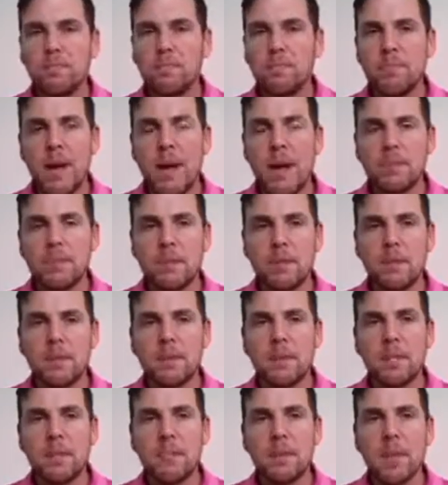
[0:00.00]
pops that
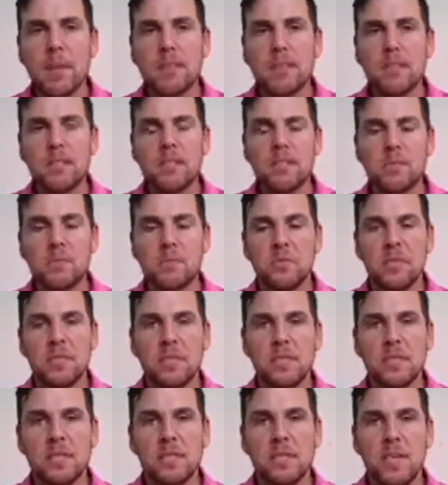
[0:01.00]
money back into real
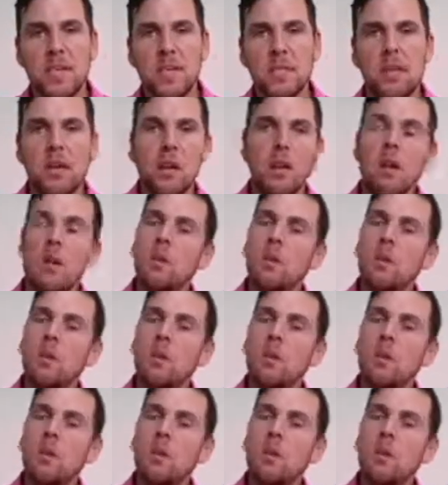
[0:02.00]
estate.